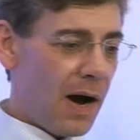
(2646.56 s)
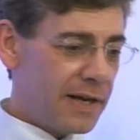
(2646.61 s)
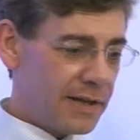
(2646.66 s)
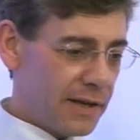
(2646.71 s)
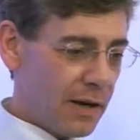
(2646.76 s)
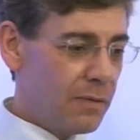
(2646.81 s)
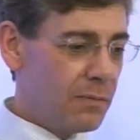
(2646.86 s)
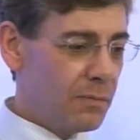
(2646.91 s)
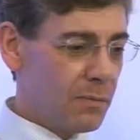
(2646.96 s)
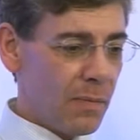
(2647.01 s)

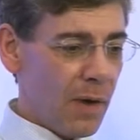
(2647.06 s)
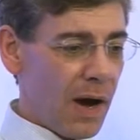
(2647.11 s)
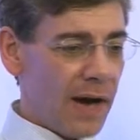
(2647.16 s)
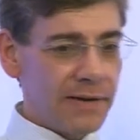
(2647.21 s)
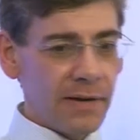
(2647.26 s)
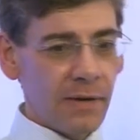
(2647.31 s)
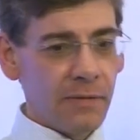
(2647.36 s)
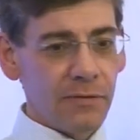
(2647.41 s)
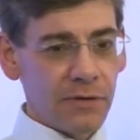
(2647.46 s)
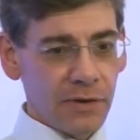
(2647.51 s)

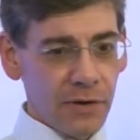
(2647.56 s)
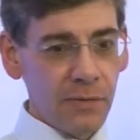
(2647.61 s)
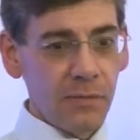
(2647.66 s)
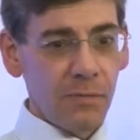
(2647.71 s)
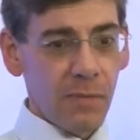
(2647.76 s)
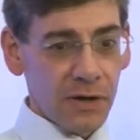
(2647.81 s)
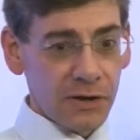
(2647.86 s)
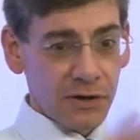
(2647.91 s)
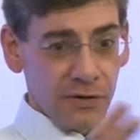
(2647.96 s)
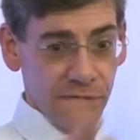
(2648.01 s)
don't do
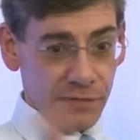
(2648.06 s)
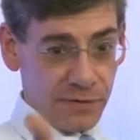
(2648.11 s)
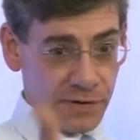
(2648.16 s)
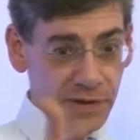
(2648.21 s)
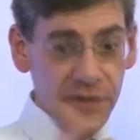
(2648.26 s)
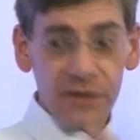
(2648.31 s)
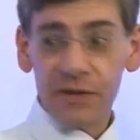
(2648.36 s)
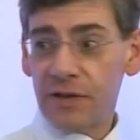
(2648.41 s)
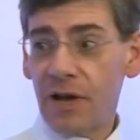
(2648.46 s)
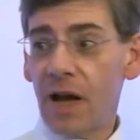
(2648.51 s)
much of
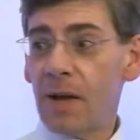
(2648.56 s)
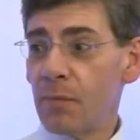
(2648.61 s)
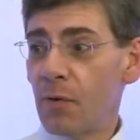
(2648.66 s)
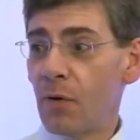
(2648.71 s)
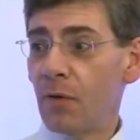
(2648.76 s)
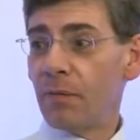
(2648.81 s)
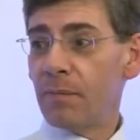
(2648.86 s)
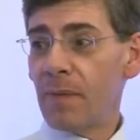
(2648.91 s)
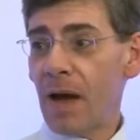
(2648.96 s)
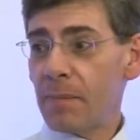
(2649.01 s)
this type
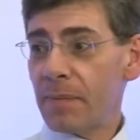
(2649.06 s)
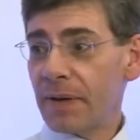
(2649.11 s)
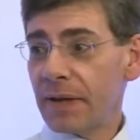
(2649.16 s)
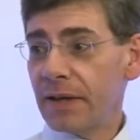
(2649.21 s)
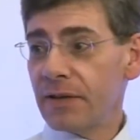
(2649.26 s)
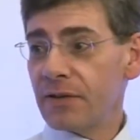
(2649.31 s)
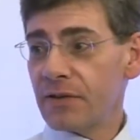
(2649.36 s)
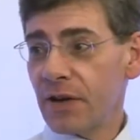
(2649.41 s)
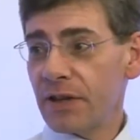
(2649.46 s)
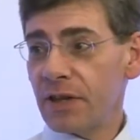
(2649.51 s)
of mapping
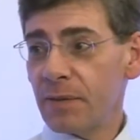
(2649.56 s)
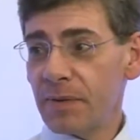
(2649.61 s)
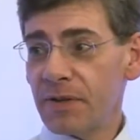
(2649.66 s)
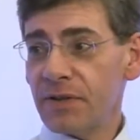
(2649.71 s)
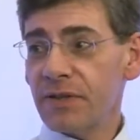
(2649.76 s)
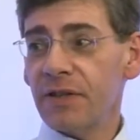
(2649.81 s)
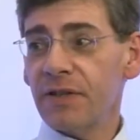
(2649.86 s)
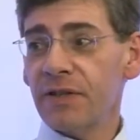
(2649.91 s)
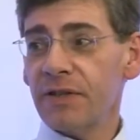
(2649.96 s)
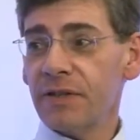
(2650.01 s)
inside the
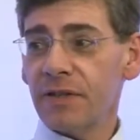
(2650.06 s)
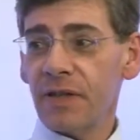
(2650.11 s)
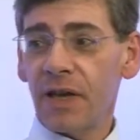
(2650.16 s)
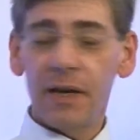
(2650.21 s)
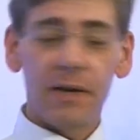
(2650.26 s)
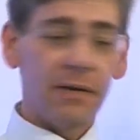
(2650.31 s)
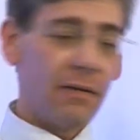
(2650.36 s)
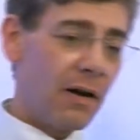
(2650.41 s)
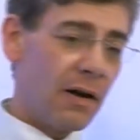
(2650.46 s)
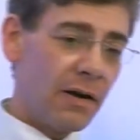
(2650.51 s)
business.
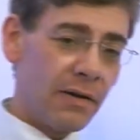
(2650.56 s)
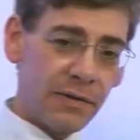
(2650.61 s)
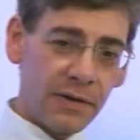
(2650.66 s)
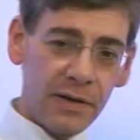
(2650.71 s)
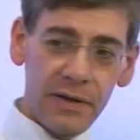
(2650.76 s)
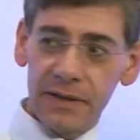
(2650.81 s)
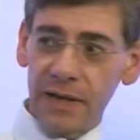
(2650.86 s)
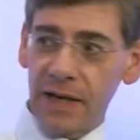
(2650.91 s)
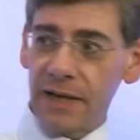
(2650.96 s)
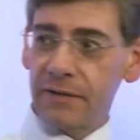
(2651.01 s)
There are
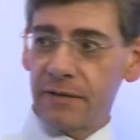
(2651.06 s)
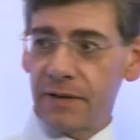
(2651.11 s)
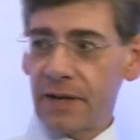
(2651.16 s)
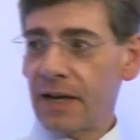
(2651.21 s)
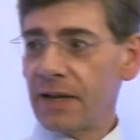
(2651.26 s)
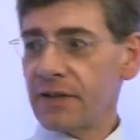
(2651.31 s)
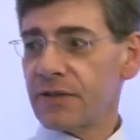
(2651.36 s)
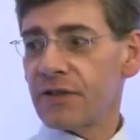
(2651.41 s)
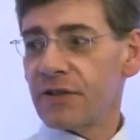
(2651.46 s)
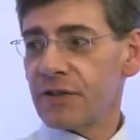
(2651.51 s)
the data
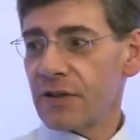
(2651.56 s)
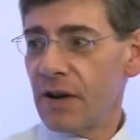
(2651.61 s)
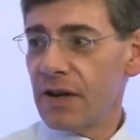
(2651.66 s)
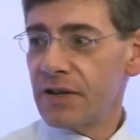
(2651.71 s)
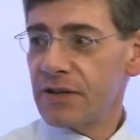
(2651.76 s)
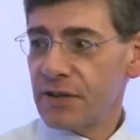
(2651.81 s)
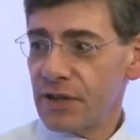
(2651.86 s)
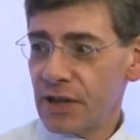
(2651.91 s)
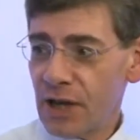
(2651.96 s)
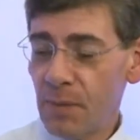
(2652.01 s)
analysis
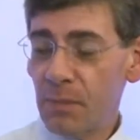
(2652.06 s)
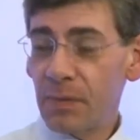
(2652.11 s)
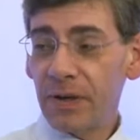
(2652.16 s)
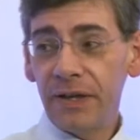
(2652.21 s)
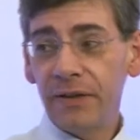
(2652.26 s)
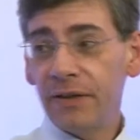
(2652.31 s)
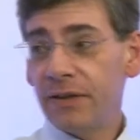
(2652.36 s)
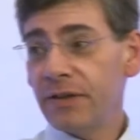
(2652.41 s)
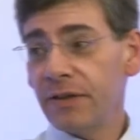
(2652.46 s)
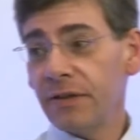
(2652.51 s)
guys in the
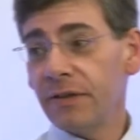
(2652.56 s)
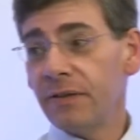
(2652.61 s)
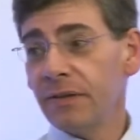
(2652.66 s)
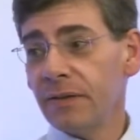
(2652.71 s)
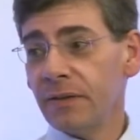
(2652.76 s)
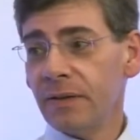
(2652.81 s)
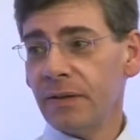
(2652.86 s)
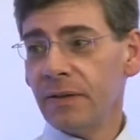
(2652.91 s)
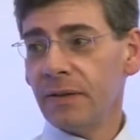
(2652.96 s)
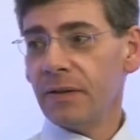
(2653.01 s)
company that do.
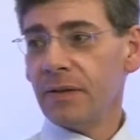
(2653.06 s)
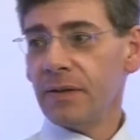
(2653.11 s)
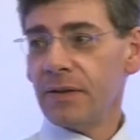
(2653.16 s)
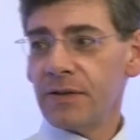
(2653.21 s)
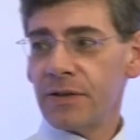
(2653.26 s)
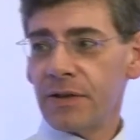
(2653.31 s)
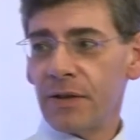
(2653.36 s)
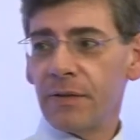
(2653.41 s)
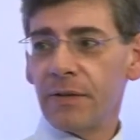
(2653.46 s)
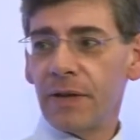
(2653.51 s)

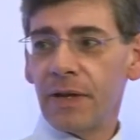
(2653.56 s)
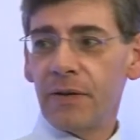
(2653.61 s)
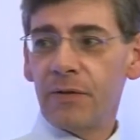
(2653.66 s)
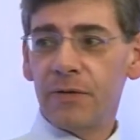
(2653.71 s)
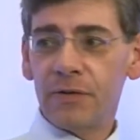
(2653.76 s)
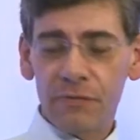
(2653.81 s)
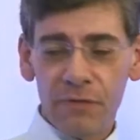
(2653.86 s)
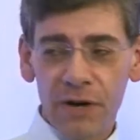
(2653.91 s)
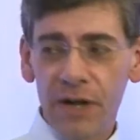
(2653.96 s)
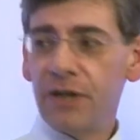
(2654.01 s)
So they
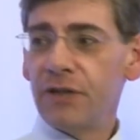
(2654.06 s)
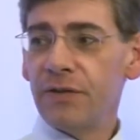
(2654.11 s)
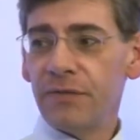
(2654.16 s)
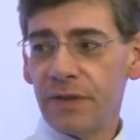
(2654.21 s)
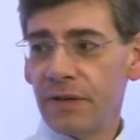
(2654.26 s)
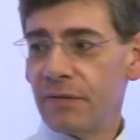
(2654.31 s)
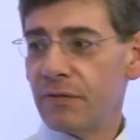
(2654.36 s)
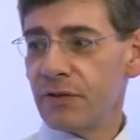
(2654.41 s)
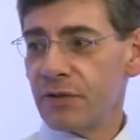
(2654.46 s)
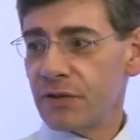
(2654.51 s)
use a range of
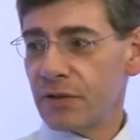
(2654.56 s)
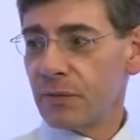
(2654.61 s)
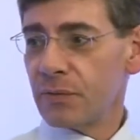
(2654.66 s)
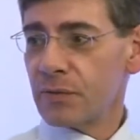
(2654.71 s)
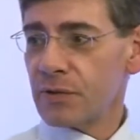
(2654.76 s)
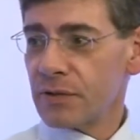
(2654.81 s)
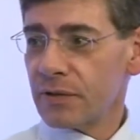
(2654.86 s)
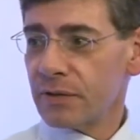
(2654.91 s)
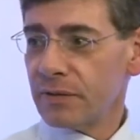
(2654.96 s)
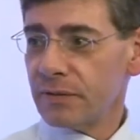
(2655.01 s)
different tools.